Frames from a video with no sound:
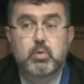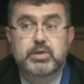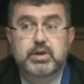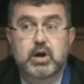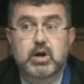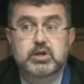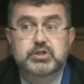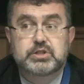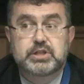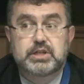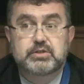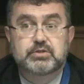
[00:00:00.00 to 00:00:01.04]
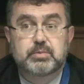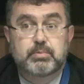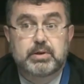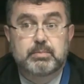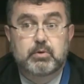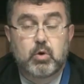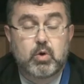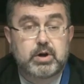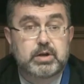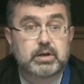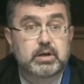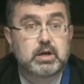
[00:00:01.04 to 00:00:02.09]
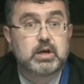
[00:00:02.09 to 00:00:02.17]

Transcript: where the Argentine Supreme Court